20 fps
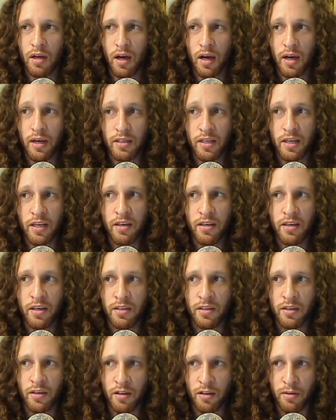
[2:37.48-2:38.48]
I take
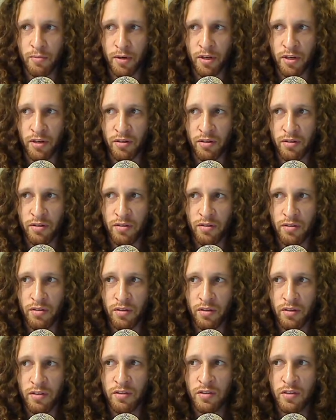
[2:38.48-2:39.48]
yet another bath,
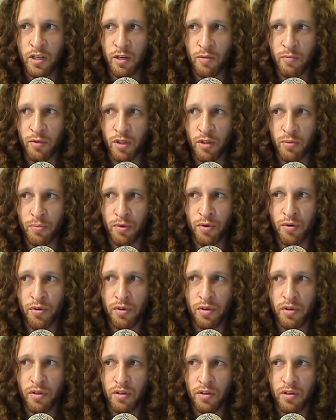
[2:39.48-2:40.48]
this time with a
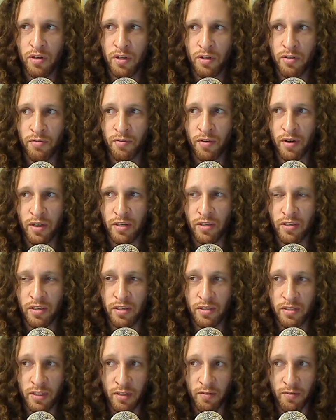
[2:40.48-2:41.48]
book a friend
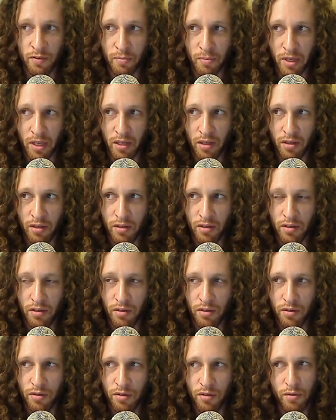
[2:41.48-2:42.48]
has given me.
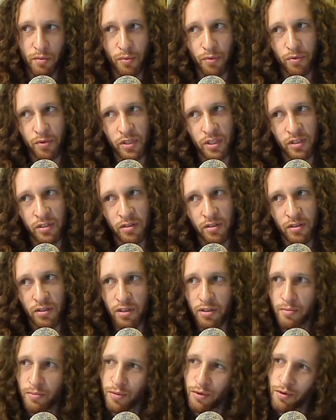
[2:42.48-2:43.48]
Water
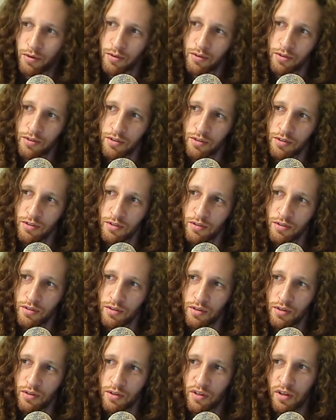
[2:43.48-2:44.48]
and books.
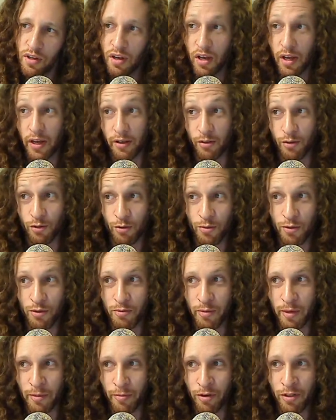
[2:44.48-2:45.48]
I could
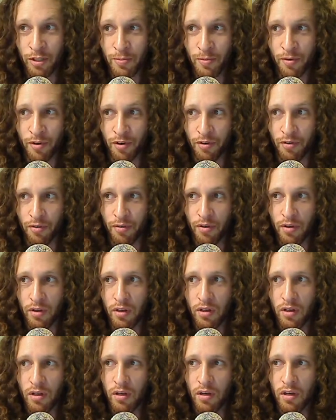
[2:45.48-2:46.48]
almost be Prospero,
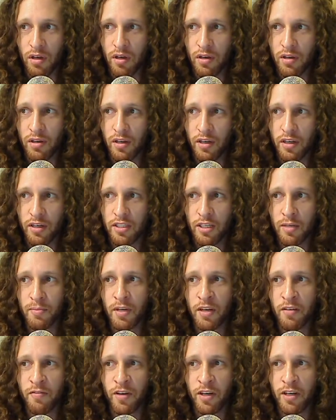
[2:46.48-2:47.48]

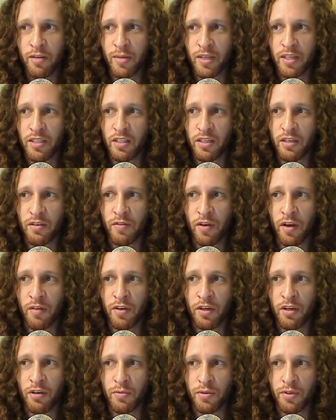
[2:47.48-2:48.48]
except I find myself
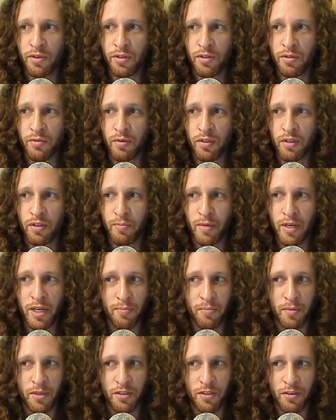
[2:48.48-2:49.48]
having a word with
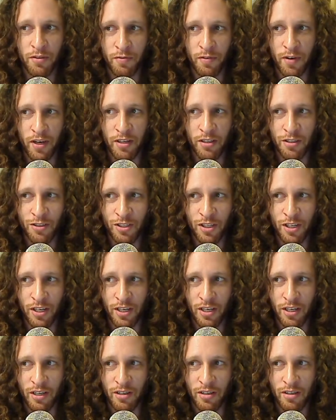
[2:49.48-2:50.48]
my bitter flesh,
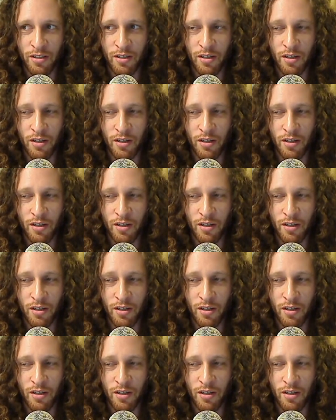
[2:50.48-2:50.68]
saying,